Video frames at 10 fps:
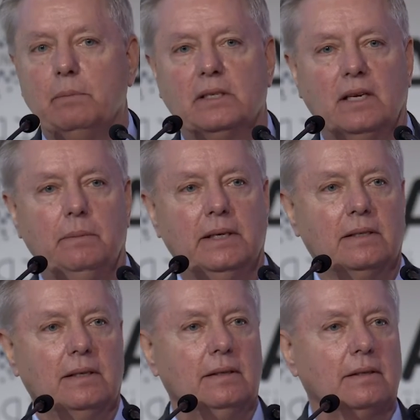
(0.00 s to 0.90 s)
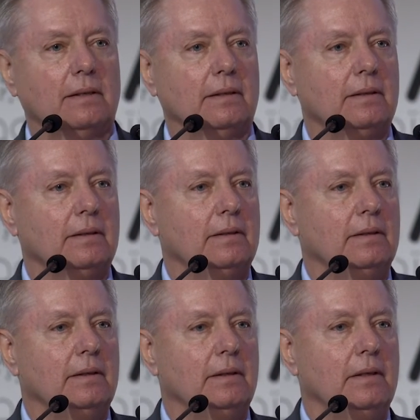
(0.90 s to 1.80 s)
Does that make sense?
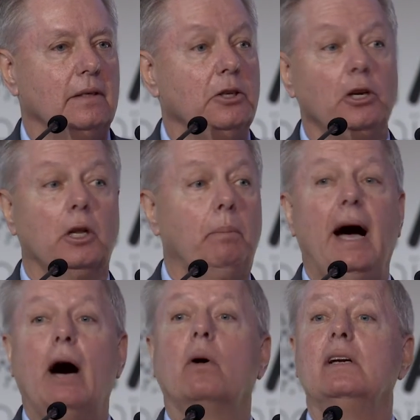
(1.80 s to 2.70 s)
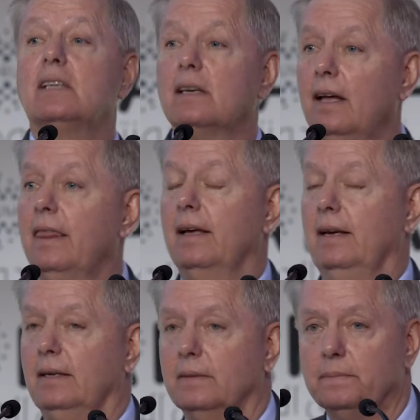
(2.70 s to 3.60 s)
Nuclear power is a good thing.
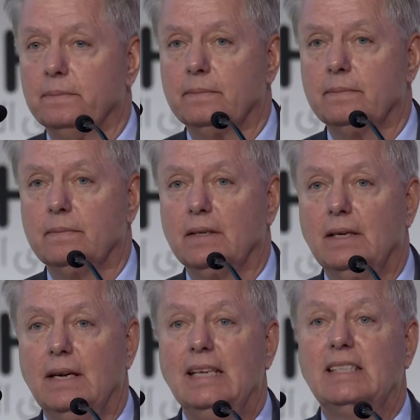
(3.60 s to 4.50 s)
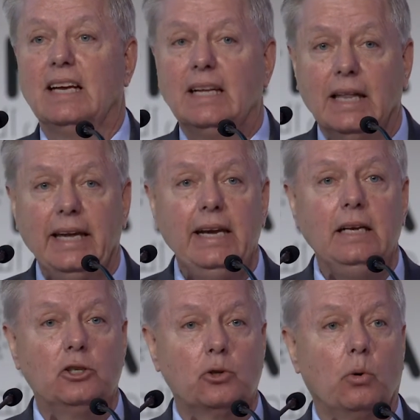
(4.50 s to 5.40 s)
It's a clean
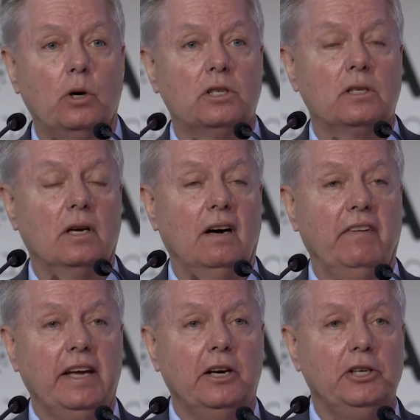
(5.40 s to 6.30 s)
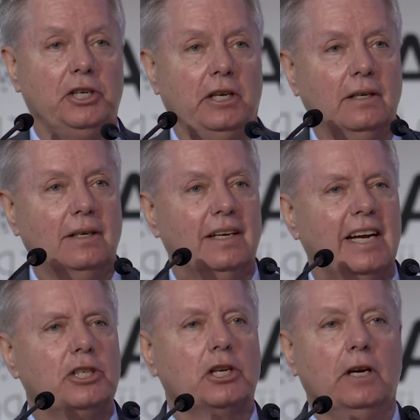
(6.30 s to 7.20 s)
source of energy.
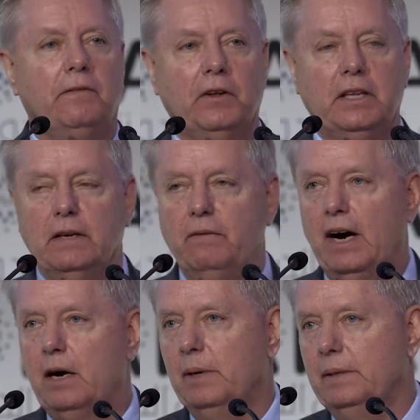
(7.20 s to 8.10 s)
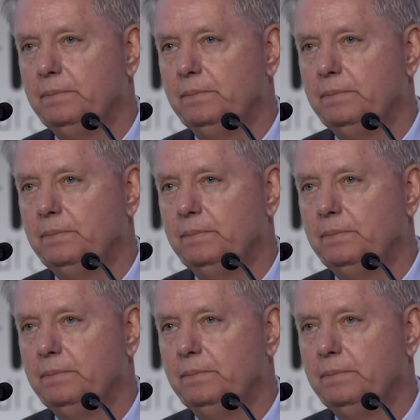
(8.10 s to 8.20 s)
It's good for the environment.